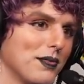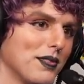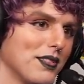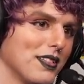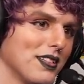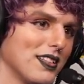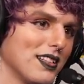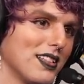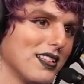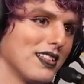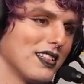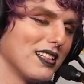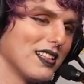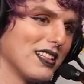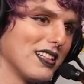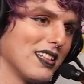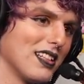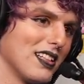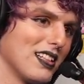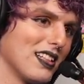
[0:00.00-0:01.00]

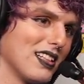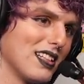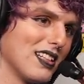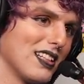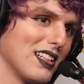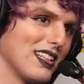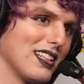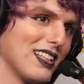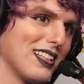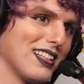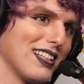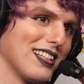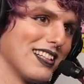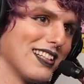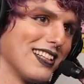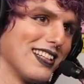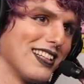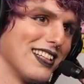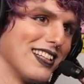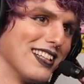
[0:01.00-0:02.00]

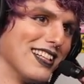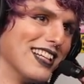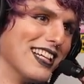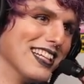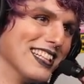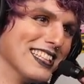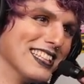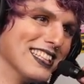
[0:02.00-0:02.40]
This person isn't speaking.